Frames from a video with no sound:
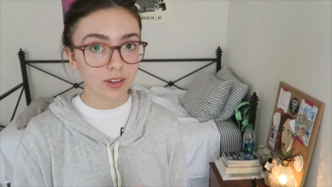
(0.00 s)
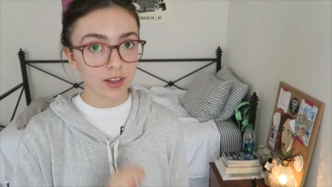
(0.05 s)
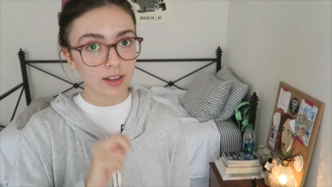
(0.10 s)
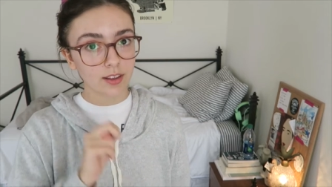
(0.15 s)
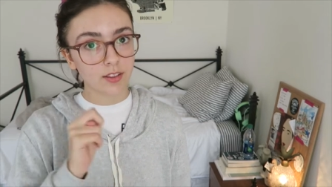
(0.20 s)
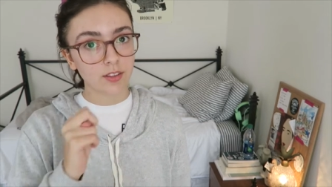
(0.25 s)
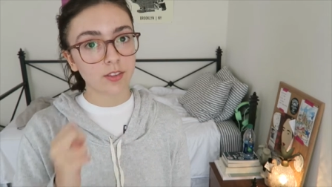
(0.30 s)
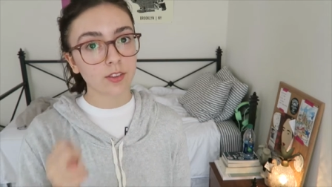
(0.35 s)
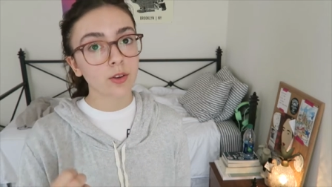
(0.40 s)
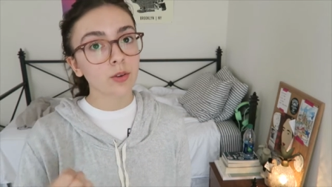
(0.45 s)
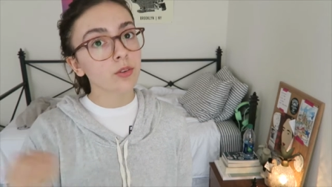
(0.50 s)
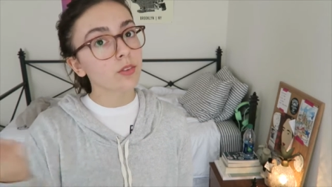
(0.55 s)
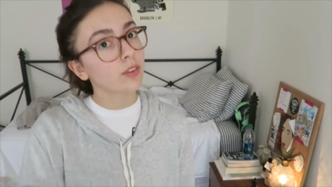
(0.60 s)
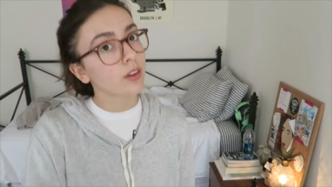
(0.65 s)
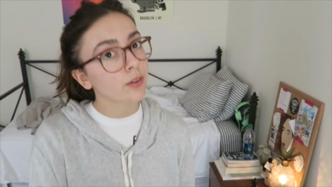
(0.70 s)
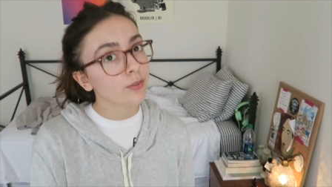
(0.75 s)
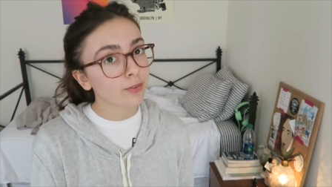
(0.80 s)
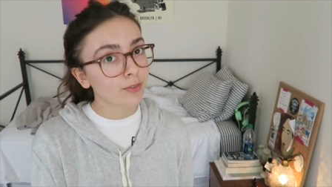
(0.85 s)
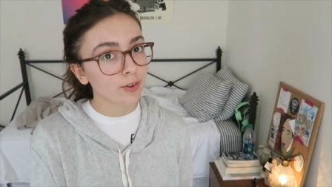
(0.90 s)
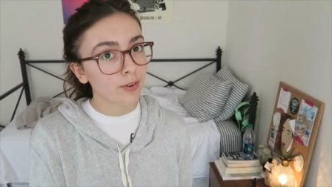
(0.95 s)
yet so
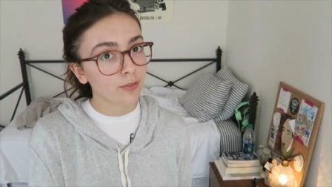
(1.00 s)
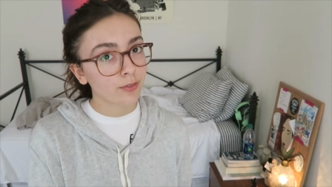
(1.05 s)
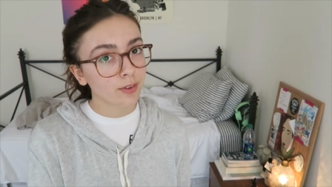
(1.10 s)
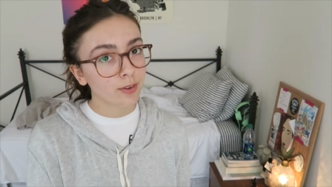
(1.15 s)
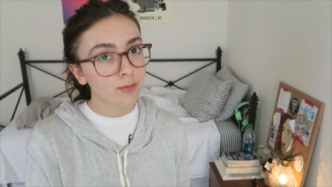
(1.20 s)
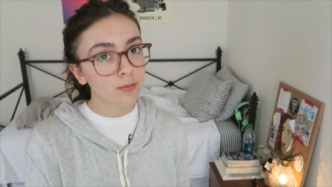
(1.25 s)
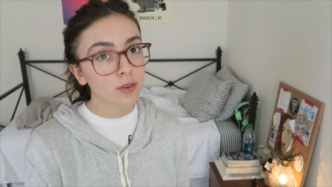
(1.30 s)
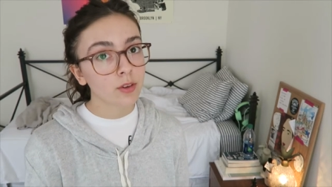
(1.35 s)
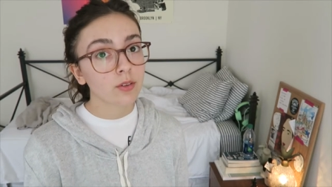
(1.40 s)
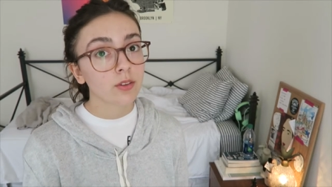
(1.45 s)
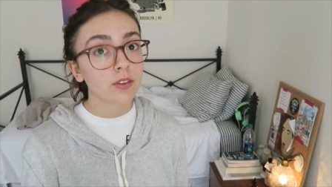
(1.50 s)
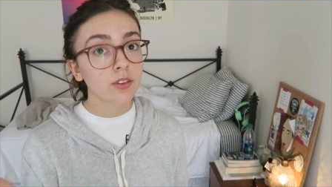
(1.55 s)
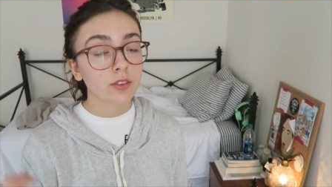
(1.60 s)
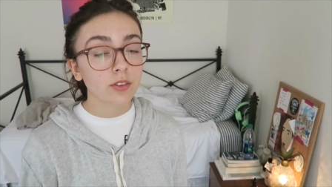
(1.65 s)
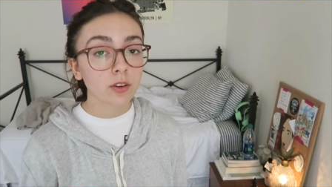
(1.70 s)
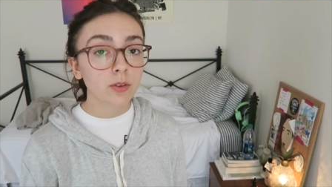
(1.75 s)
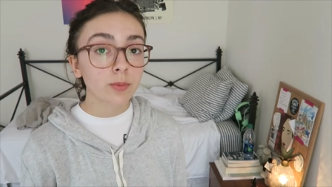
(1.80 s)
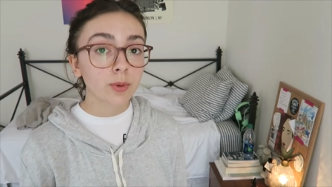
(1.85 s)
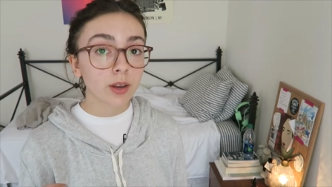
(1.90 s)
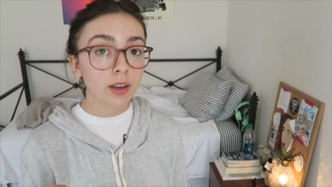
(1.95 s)
different from you in
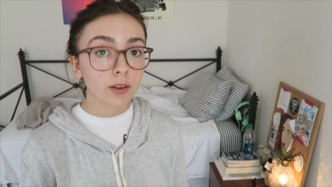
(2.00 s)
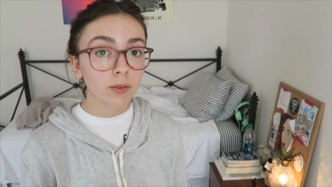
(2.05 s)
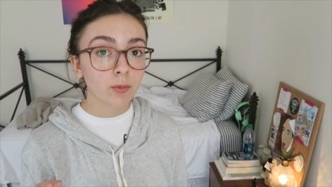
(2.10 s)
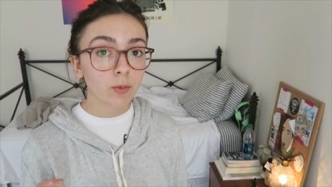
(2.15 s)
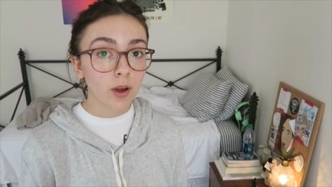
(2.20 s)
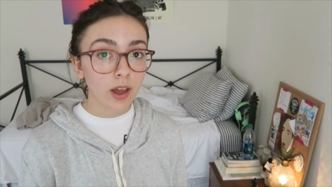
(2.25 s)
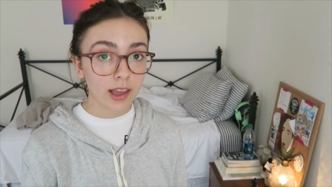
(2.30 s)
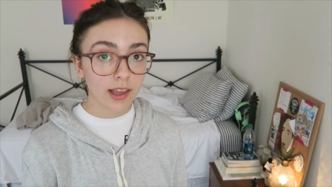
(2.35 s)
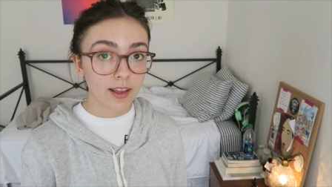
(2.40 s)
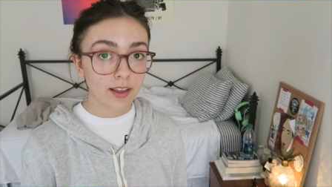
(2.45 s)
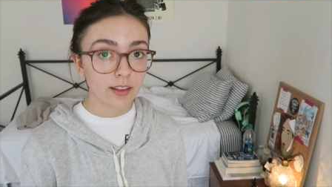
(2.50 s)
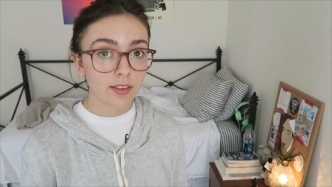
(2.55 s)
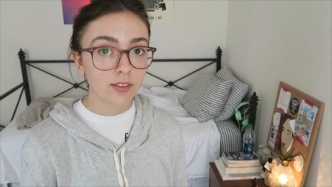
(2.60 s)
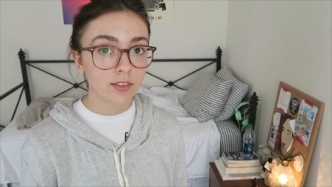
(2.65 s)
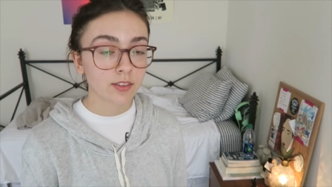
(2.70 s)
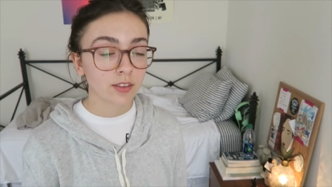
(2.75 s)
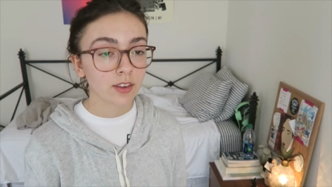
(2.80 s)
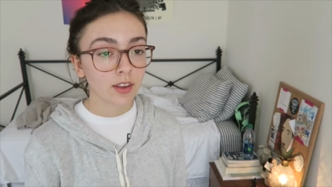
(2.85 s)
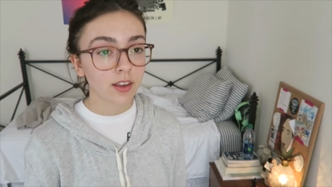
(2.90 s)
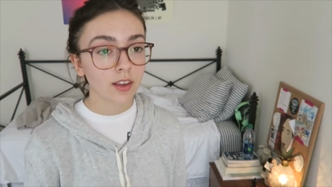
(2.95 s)
so many
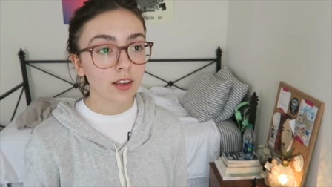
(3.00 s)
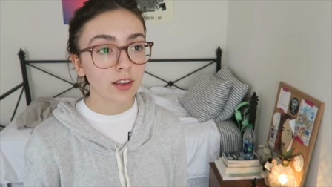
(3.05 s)
ways